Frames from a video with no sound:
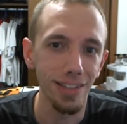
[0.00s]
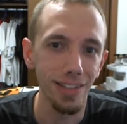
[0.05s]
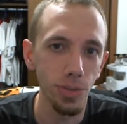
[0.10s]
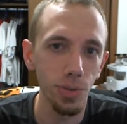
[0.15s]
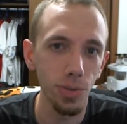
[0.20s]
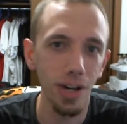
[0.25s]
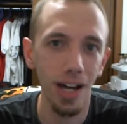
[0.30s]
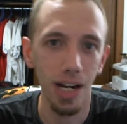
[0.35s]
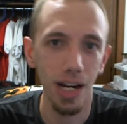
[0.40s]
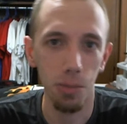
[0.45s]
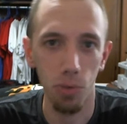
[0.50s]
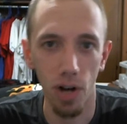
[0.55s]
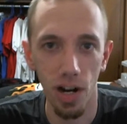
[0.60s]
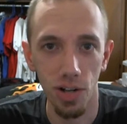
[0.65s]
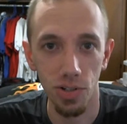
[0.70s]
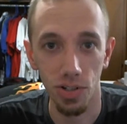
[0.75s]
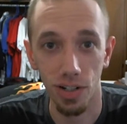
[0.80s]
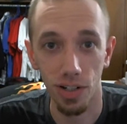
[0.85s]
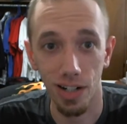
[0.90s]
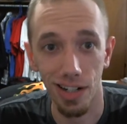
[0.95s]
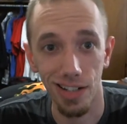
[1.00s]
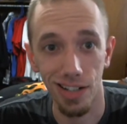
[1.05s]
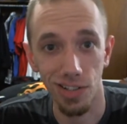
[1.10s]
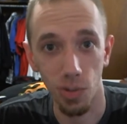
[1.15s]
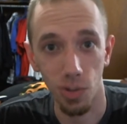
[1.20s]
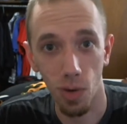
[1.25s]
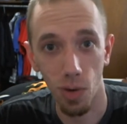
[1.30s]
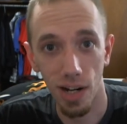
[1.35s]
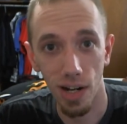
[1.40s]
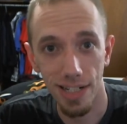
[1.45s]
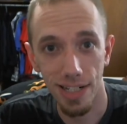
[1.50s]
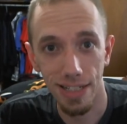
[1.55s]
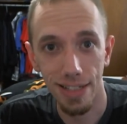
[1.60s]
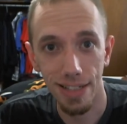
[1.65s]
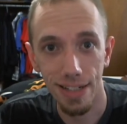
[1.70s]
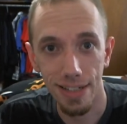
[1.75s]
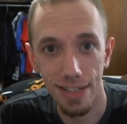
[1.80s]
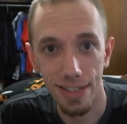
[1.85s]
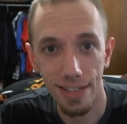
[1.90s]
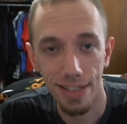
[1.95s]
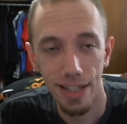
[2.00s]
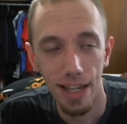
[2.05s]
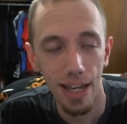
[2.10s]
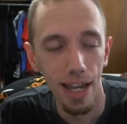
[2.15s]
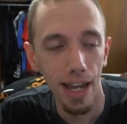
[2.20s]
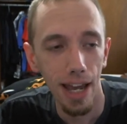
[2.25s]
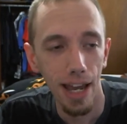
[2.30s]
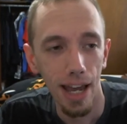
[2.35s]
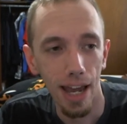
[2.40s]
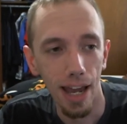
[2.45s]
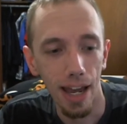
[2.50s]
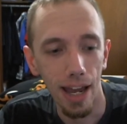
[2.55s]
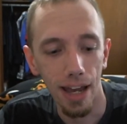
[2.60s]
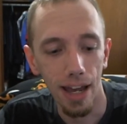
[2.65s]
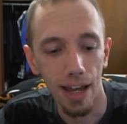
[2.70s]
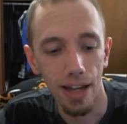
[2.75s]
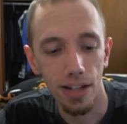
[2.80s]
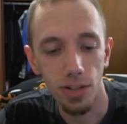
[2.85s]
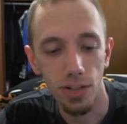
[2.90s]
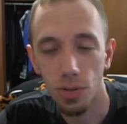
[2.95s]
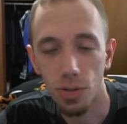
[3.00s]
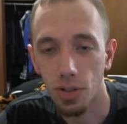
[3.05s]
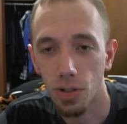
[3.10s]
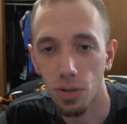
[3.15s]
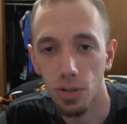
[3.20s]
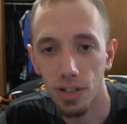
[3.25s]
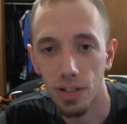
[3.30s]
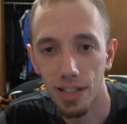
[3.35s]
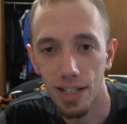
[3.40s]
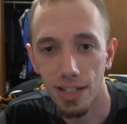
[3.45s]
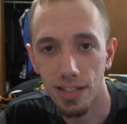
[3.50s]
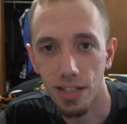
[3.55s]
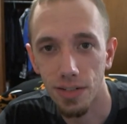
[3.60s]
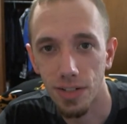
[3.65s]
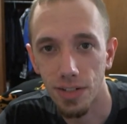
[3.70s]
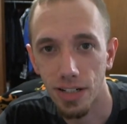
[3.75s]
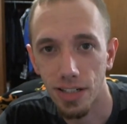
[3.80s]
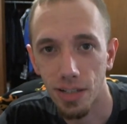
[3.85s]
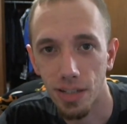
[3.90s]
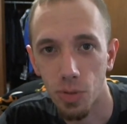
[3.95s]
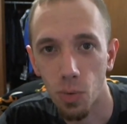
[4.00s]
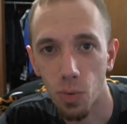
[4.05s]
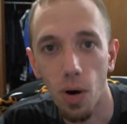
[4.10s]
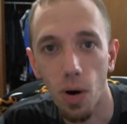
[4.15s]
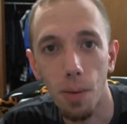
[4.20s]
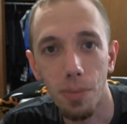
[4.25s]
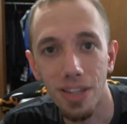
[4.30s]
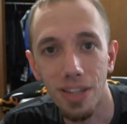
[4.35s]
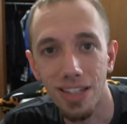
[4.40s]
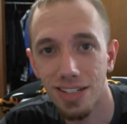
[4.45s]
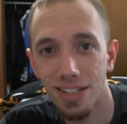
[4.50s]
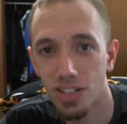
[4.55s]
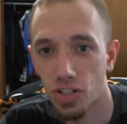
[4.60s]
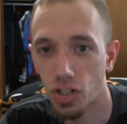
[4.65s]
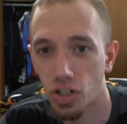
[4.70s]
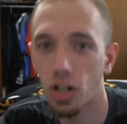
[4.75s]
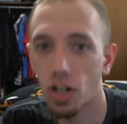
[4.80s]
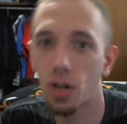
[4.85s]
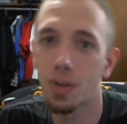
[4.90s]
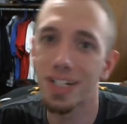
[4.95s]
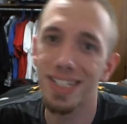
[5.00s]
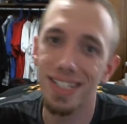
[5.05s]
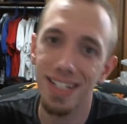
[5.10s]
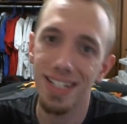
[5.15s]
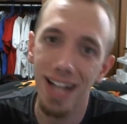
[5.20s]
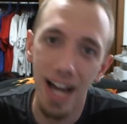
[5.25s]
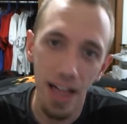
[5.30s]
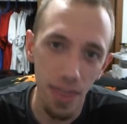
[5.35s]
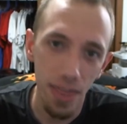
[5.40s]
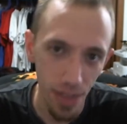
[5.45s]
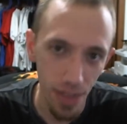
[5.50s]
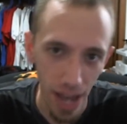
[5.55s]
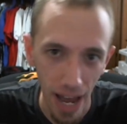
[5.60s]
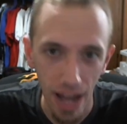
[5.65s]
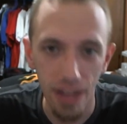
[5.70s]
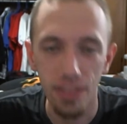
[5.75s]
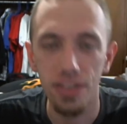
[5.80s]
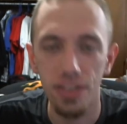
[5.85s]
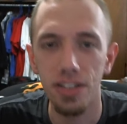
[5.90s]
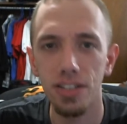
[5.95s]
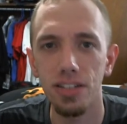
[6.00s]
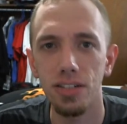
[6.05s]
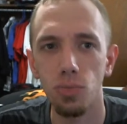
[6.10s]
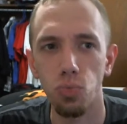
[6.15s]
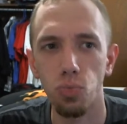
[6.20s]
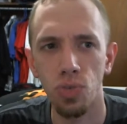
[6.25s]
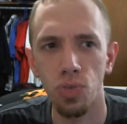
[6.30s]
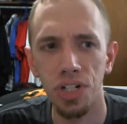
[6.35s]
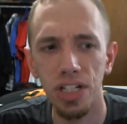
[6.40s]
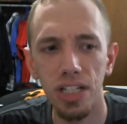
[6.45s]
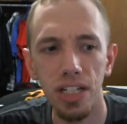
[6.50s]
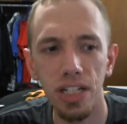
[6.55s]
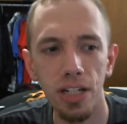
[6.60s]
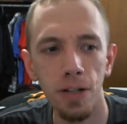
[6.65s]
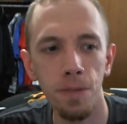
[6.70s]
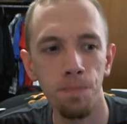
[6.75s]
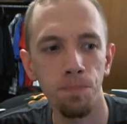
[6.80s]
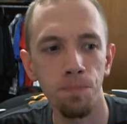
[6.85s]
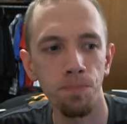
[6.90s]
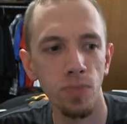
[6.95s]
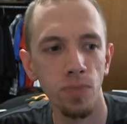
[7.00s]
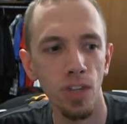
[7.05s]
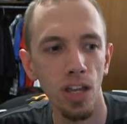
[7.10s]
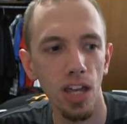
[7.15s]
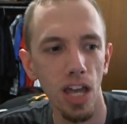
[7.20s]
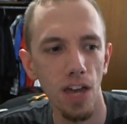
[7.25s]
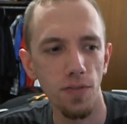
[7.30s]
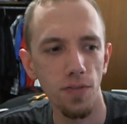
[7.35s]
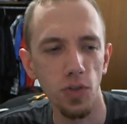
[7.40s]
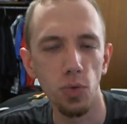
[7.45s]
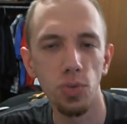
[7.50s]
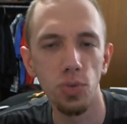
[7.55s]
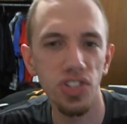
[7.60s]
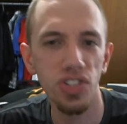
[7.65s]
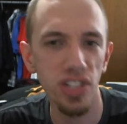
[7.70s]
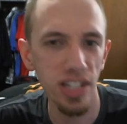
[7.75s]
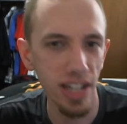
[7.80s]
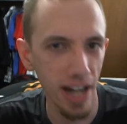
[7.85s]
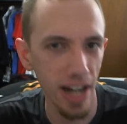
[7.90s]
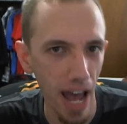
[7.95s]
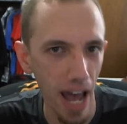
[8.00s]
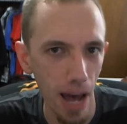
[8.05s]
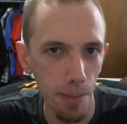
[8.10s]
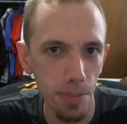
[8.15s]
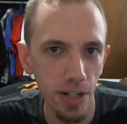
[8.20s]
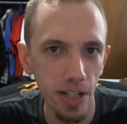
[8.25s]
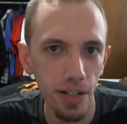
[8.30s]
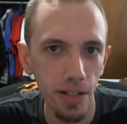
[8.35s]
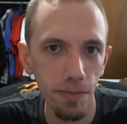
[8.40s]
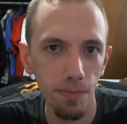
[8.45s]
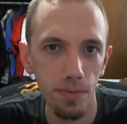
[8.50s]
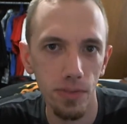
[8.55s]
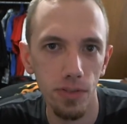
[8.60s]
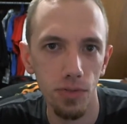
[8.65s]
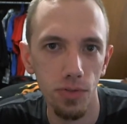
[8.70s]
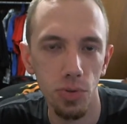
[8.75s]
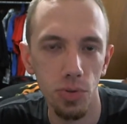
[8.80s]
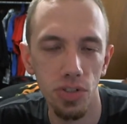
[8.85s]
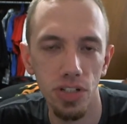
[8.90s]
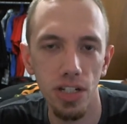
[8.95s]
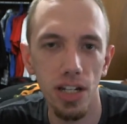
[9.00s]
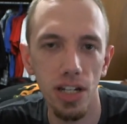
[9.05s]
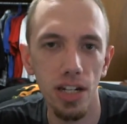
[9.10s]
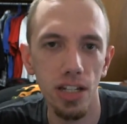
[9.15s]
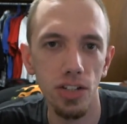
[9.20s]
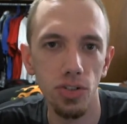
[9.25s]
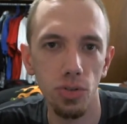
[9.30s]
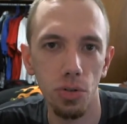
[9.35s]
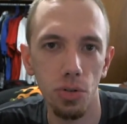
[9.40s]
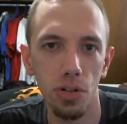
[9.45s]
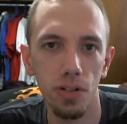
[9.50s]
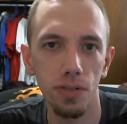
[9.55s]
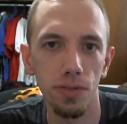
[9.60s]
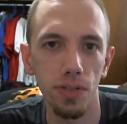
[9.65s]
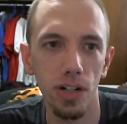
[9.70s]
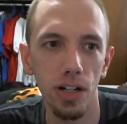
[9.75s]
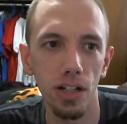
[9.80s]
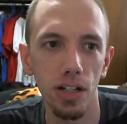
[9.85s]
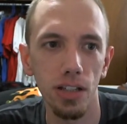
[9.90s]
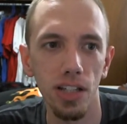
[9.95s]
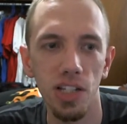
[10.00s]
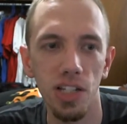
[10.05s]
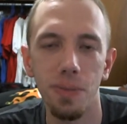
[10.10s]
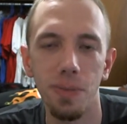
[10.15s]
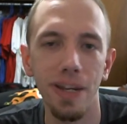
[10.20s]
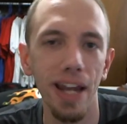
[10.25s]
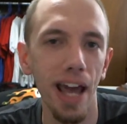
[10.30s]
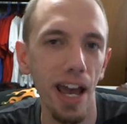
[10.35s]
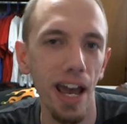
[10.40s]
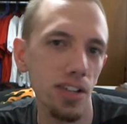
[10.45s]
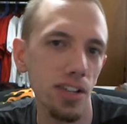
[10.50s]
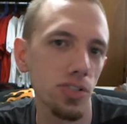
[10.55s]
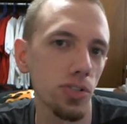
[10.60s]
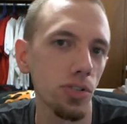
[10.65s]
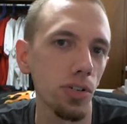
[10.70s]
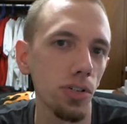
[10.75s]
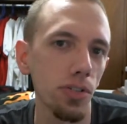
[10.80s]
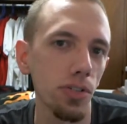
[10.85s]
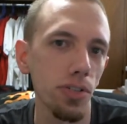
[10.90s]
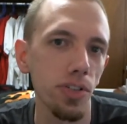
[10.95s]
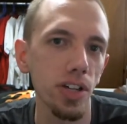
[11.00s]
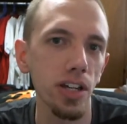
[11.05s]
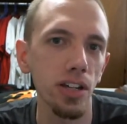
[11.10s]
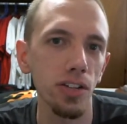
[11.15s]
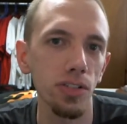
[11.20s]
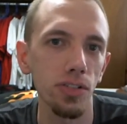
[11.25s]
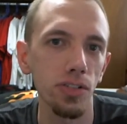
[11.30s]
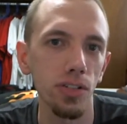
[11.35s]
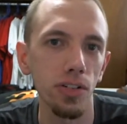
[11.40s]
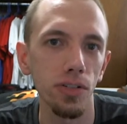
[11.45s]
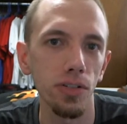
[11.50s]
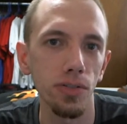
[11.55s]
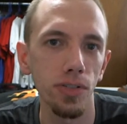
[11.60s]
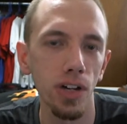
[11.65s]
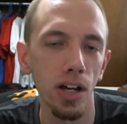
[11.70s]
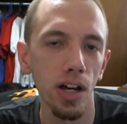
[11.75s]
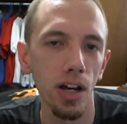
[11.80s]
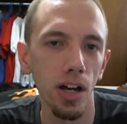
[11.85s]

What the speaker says: You got a browser because you're watching this, and you can go look at that stuff anytime you want. But this show is not that. This really, if you see it happening, if you see any sort of lesbian acts or things of